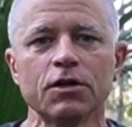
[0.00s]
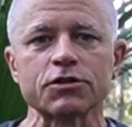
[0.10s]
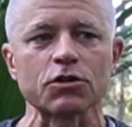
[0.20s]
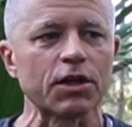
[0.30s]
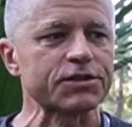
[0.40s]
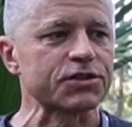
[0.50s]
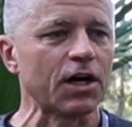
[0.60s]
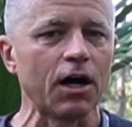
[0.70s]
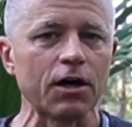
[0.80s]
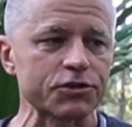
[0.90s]
So let's
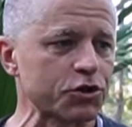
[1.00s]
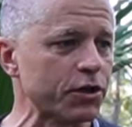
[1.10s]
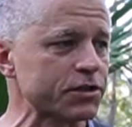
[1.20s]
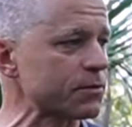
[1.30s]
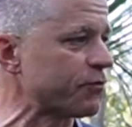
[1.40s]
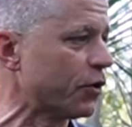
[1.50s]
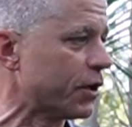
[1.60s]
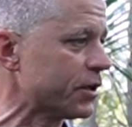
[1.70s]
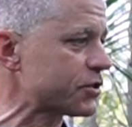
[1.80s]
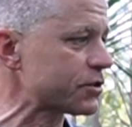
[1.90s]
show you some
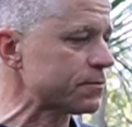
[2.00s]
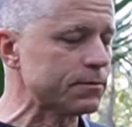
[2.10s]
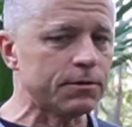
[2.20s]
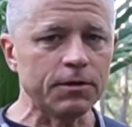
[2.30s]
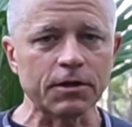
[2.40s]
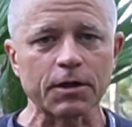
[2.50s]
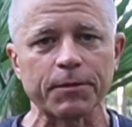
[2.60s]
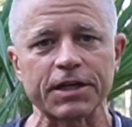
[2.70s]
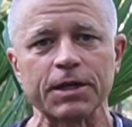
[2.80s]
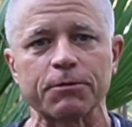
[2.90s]
footage. Let
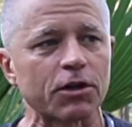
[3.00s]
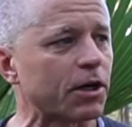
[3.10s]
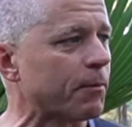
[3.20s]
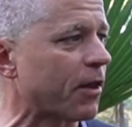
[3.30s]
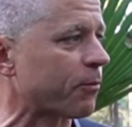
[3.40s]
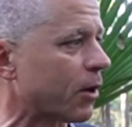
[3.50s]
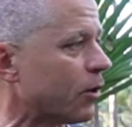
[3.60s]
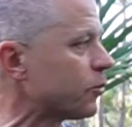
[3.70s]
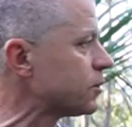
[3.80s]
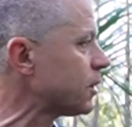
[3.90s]
me keep clearing my
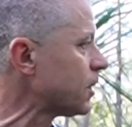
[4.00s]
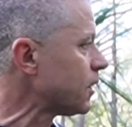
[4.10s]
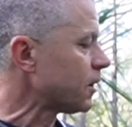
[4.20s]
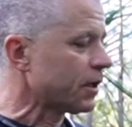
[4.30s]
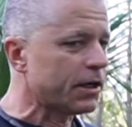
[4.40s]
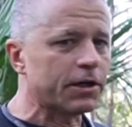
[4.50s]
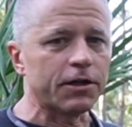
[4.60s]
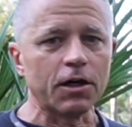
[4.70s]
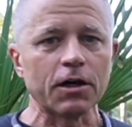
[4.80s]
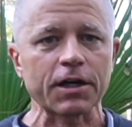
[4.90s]
throat and
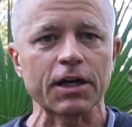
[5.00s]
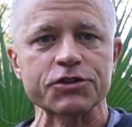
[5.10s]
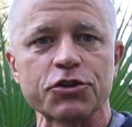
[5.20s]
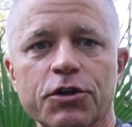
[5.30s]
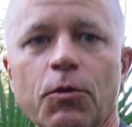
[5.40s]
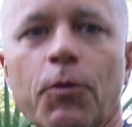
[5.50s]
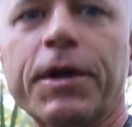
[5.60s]
kind of show you what we